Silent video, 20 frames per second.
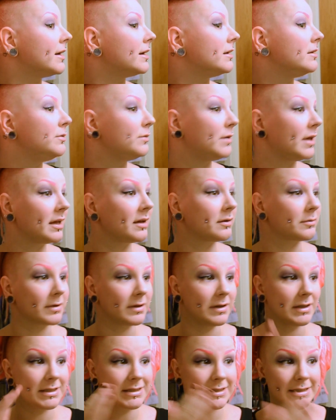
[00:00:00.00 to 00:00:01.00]
that you can't
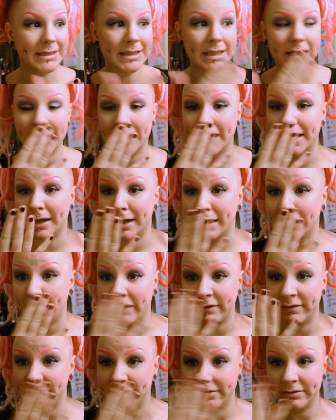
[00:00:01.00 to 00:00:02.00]
really see that
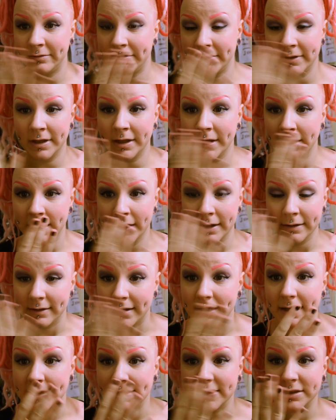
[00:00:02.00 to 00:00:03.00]
I've
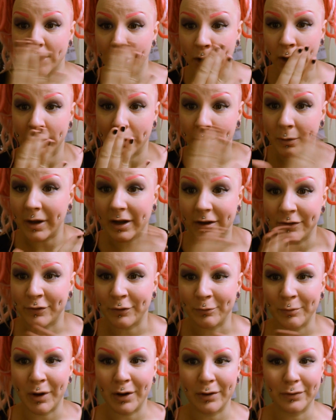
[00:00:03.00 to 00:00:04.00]
but it's gone away
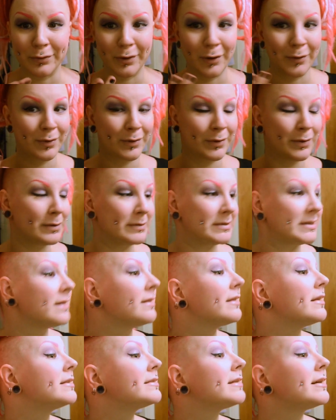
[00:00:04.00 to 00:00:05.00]
from around the nose
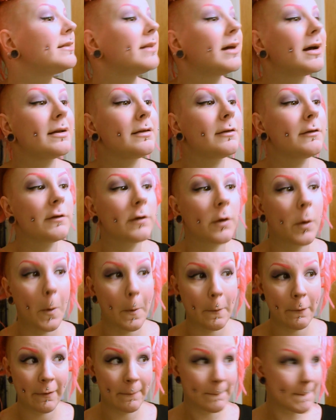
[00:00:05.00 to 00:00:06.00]
and things like that.
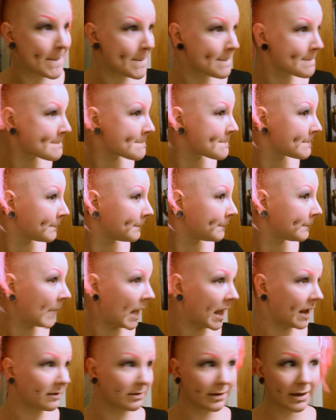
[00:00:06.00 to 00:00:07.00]
So
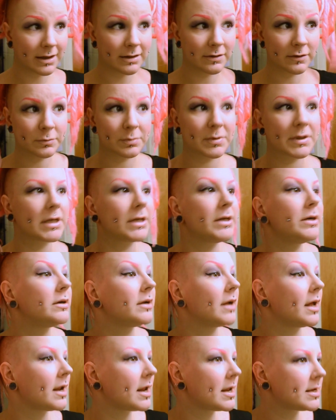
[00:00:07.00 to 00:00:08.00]
I think it looks pretty
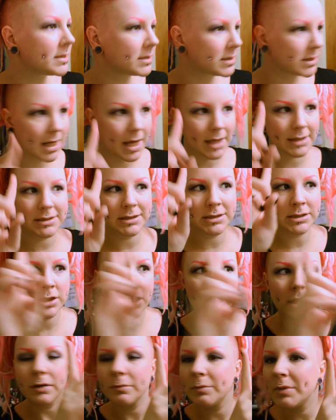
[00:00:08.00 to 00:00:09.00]
good and it has
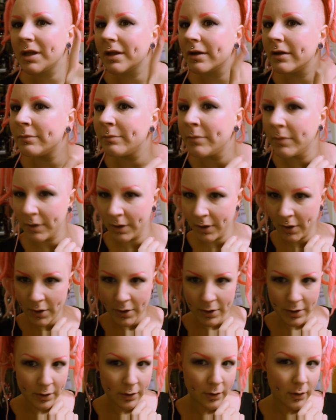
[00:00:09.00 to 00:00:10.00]
not become
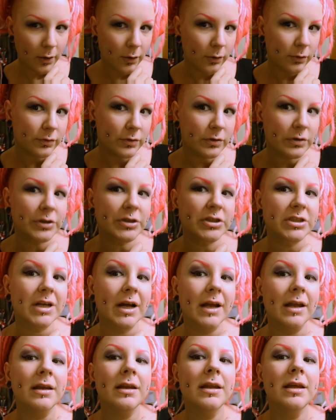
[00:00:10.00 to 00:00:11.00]
over
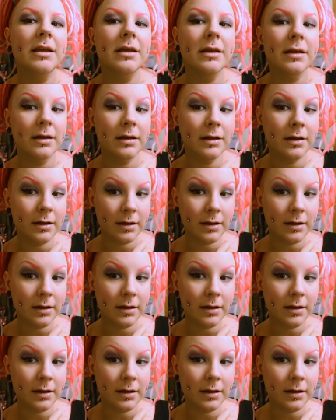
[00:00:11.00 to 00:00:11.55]
shiny.